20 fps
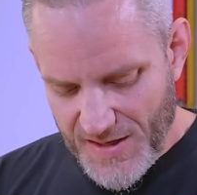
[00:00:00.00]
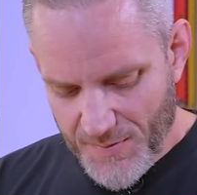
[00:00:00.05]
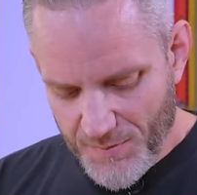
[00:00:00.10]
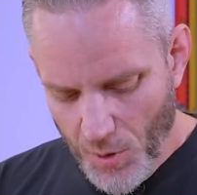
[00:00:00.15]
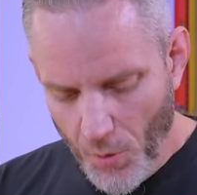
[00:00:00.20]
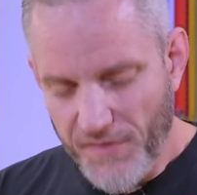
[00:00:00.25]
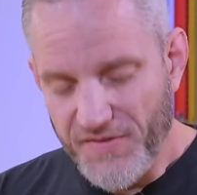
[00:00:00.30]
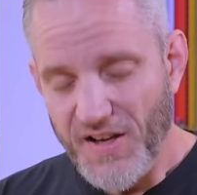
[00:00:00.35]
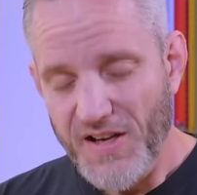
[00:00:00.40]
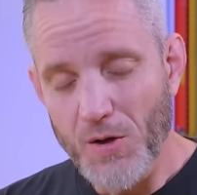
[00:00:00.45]

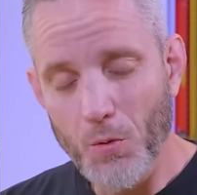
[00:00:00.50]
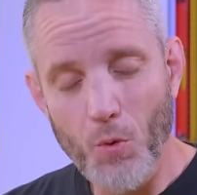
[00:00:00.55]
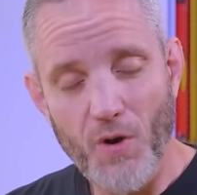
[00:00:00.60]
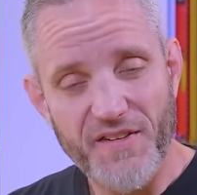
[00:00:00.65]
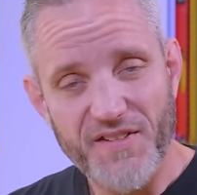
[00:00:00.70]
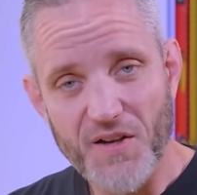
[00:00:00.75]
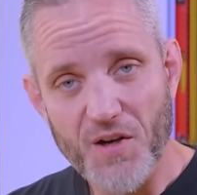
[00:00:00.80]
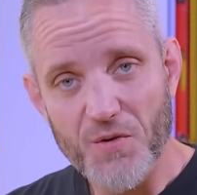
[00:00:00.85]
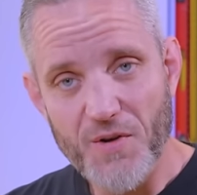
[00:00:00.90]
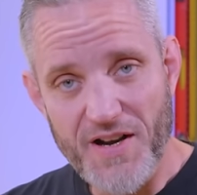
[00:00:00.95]
But we've done it
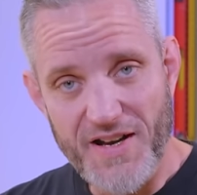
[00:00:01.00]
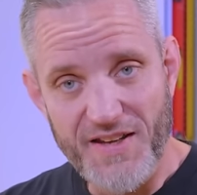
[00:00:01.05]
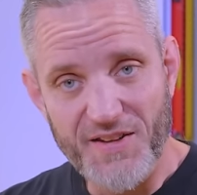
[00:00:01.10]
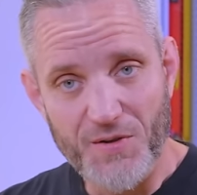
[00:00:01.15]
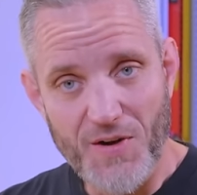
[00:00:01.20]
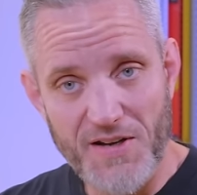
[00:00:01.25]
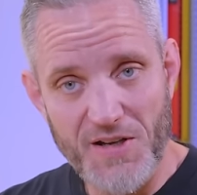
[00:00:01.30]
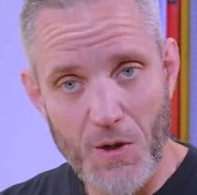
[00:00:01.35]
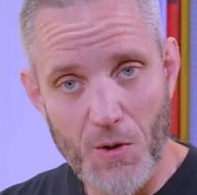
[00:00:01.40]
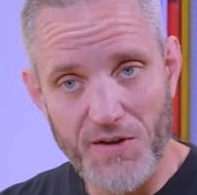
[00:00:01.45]
once already,
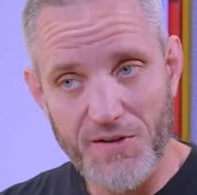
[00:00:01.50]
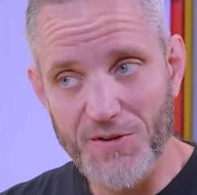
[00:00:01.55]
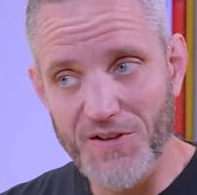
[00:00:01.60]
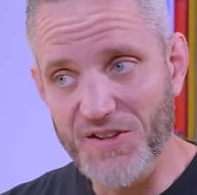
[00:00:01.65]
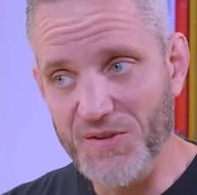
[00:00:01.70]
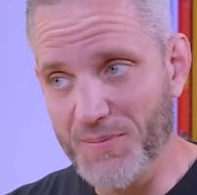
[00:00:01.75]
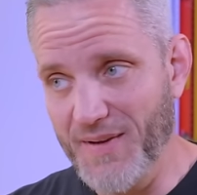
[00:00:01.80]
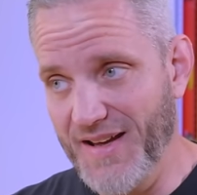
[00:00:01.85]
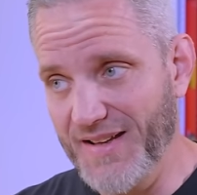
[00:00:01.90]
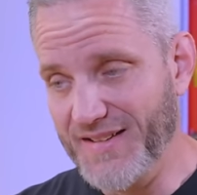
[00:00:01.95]
so I know what to
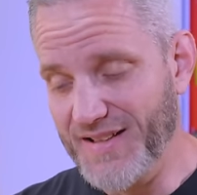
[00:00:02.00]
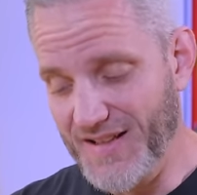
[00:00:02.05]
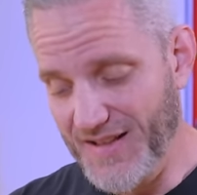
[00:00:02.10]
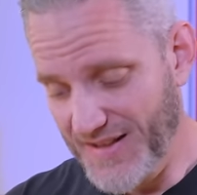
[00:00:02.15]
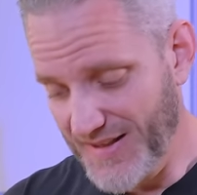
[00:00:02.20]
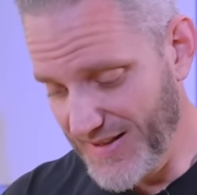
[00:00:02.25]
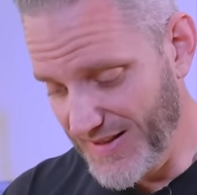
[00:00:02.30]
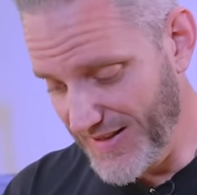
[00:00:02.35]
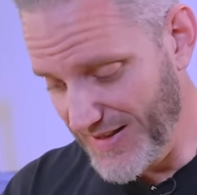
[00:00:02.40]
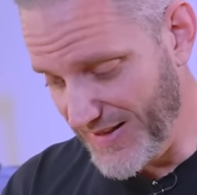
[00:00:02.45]
expect.
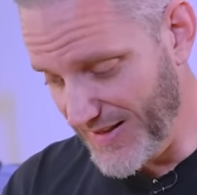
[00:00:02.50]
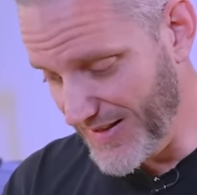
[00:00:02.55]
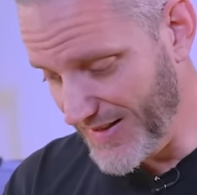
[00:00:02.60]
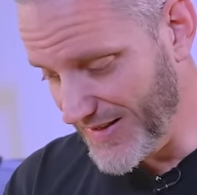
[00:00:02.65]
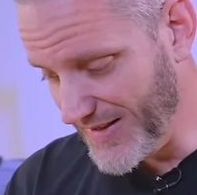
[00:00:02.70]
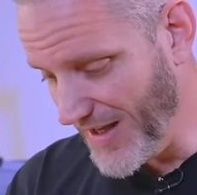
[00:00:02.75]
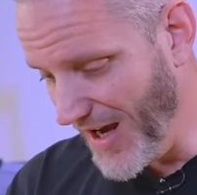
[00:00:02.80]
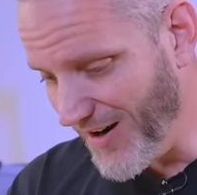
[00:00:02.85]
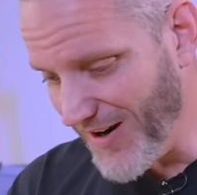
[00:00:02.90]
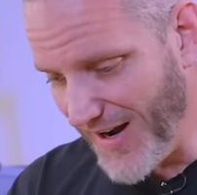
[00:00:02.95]

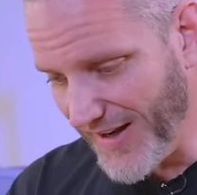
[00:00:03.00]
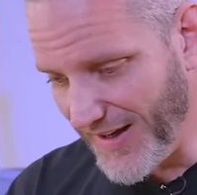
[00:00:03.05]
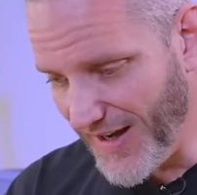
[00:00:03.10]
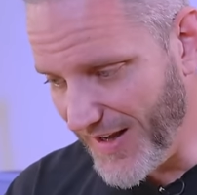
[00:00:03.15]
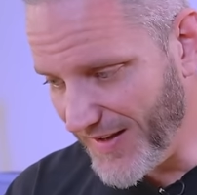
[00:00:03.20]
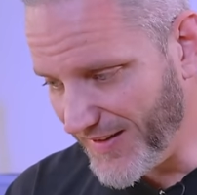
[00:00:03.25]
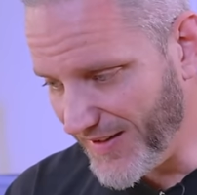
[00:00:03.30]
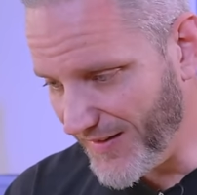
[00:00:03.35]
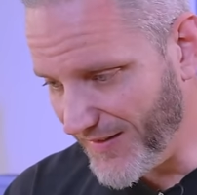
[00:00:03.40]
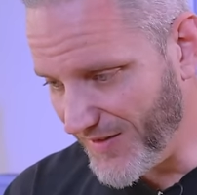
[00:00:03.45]
All right,
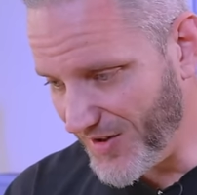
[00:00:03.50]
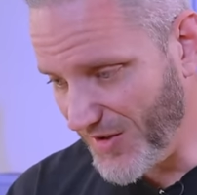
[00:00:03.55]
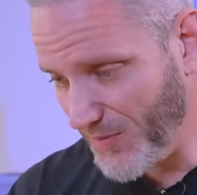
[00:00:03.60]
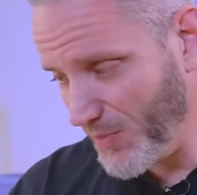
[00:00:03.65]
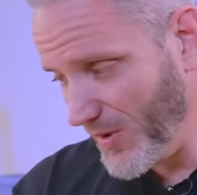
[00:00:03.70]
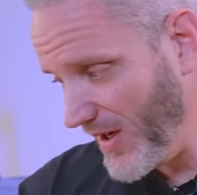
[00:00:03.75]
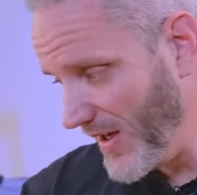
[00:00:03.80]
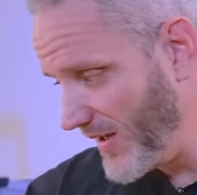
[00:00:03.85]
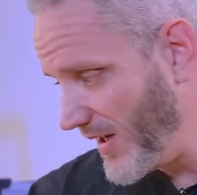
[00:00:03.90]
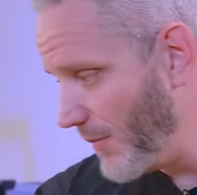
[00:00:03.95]
guys, it's just
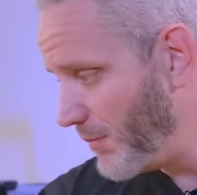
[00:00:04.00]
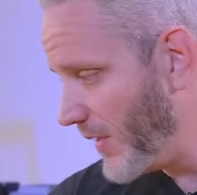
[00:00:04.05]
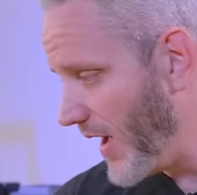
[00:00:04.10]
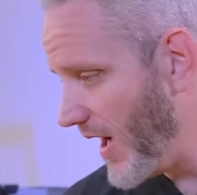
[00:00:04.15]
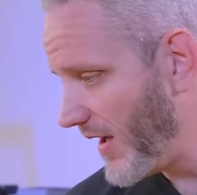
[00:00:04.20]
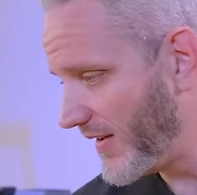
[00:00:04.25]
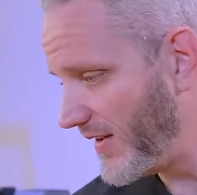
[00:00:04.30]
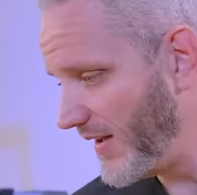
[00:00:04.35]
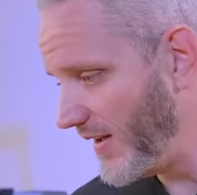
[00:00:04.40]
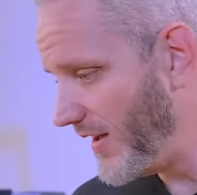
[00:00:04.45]
been an
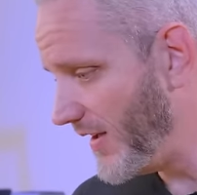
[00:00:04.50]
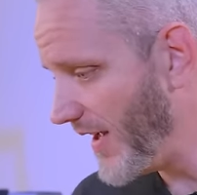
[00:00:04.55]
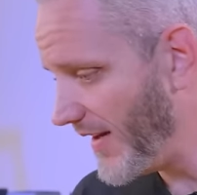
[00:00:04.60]
unboxing. You